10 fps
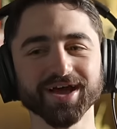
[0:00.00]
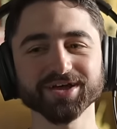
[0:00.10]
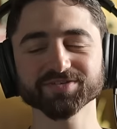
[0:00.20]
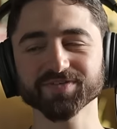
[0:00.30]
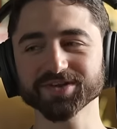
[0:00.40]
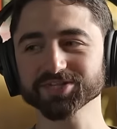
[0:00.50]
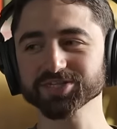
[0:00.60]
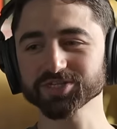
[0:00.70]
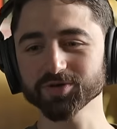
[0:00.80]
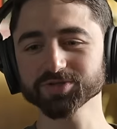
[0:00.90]
I just find it
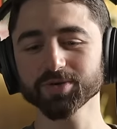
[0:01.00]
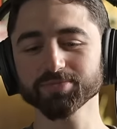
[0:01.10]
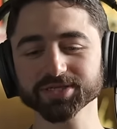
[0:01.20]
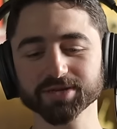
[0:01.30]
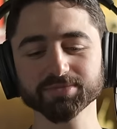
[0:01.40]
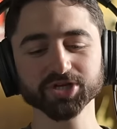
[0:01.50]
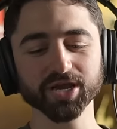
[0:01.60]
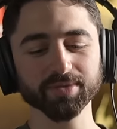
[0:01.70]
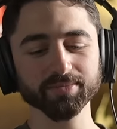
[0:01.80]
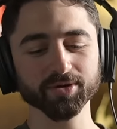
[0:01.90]
so so unpleasant. I'm a yeah.
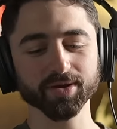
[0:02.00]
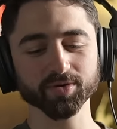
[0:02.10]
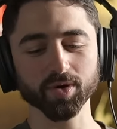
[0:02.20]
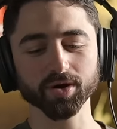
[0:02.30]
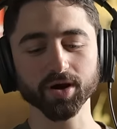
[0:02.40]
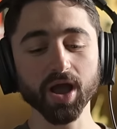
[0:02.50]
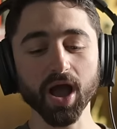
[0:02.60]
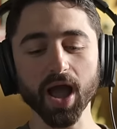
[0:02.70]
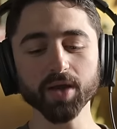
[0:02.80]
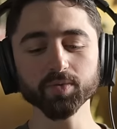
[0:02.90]
giant baby around water.
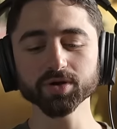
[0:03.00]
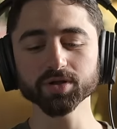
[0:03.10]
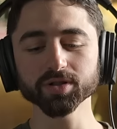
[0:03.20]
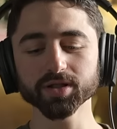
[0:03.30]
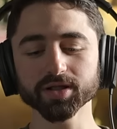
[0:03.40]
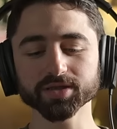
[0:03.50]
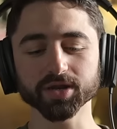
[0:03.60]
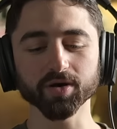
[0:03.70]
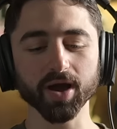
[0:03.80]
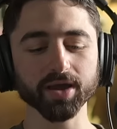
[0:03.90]
I will, you
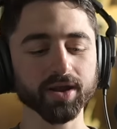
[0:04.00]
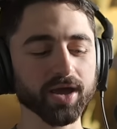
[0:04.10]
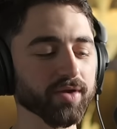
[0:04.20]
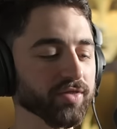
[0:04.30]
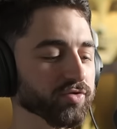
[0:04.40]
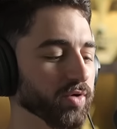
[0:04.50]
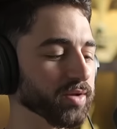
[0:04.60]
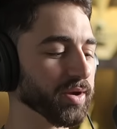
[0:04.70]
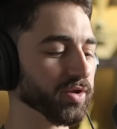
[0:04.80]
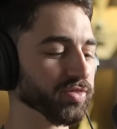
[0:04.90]
know, I'd I'd rather run
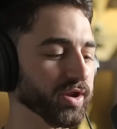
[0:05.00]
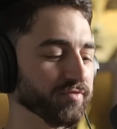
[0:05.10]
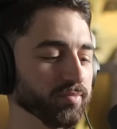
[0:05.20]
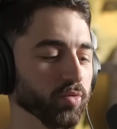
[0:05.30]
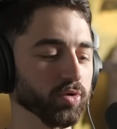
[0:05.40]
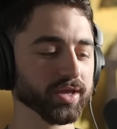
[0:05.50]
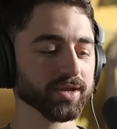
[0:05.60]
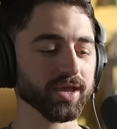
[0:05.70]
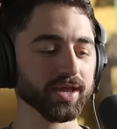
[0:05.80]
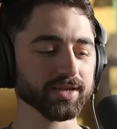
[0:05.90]
a marathon every
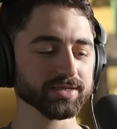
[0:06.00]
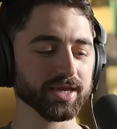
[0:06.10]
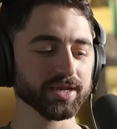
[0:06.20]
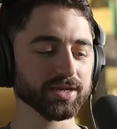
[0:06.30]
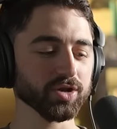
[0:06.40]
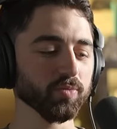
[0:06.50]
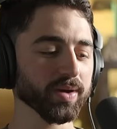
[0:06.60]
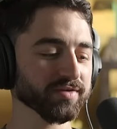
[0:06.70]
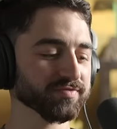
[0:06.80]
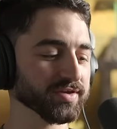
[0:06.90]
morning and get no
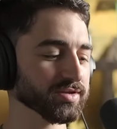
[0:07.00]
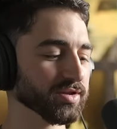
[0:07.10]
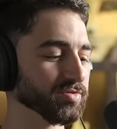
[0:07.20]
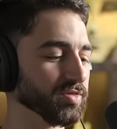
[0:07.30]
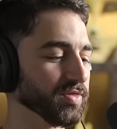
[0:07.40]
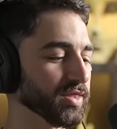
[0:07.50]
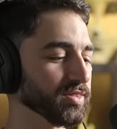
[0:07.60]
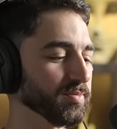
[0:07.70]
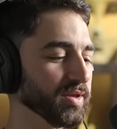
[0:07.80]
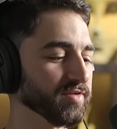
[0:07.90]
benefit other
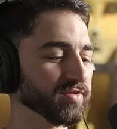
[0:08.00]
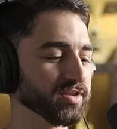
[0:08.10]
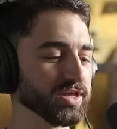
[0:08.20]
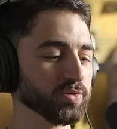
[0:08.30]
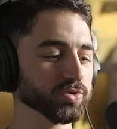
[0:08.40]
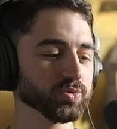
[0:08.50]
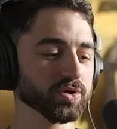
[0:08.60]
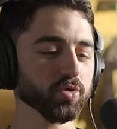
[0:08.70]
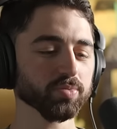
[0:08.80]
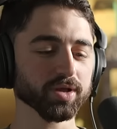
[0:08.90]
than the benefit equal to a
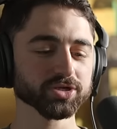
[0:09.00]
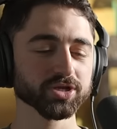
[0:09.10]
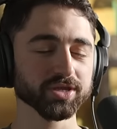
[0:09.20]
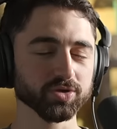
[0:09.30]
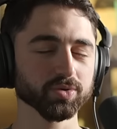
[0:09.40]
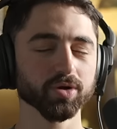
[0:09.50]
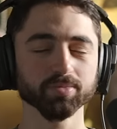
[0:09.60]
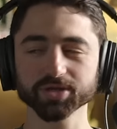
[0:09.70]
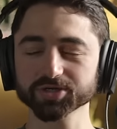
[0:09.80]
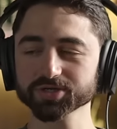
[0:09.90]
cold plunge than do a cold
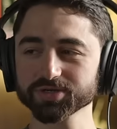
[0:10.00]
plunge.